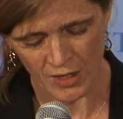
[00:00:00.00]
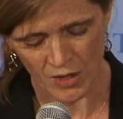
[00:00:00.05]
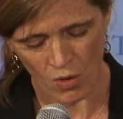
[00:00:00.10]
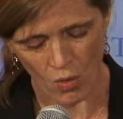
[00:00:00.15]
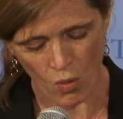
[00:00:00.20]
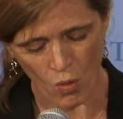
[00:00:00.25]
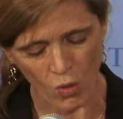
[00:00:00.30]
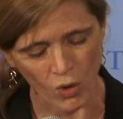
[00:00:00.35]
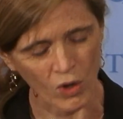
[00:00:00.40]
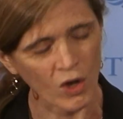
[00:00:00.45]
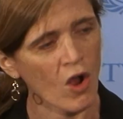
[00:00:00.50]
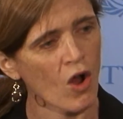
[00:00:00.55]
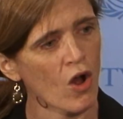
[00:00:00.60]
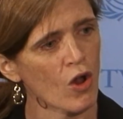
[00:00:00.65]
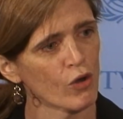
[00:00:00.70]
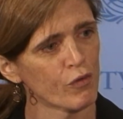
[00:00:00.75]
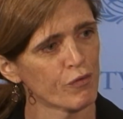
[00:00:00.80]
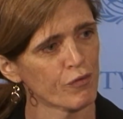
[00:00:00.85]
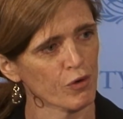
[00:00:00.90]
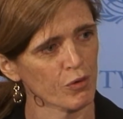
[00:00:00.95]
or
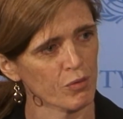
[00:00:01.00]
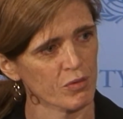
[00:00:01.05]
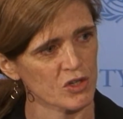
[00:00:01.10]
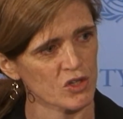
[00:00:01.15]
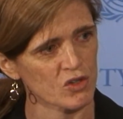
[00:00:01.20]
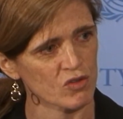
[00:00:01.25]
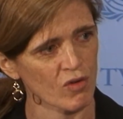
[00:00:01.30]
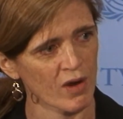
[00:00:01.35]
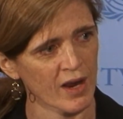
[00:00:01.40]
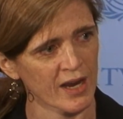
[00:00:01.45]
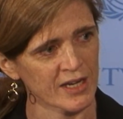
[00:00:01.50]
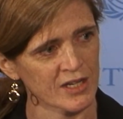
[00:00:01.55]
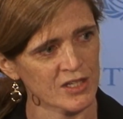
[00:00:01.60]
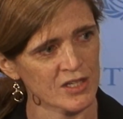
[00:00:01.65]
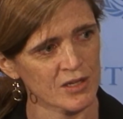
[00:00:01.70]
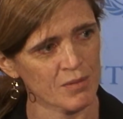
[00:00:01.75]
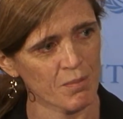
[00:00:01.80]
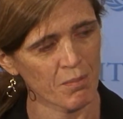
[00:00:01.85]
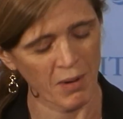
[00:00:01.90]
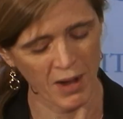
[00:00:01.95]
called for
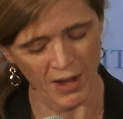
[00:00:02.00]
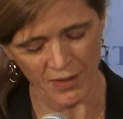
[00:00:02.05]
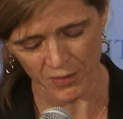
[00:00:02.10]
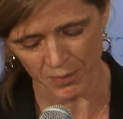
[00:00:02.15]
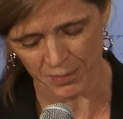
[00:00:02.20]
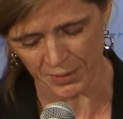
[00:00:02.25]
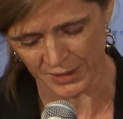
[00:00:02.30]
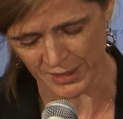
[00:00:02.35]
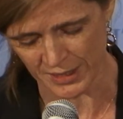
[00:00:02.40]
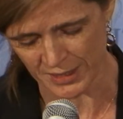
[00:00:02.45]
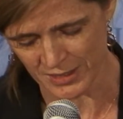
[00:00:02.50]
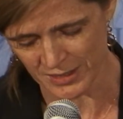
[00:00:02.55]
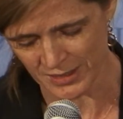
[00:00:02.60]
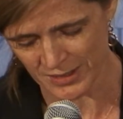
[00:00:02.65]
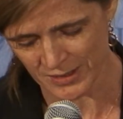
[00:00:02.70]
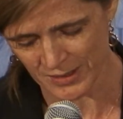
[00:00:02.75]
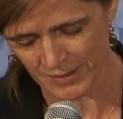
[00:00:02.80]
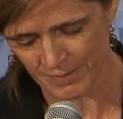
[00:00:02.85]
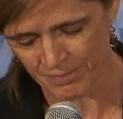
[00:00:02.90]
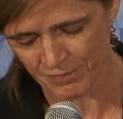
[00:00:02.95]
restraint by the
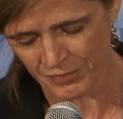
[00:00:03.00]
police.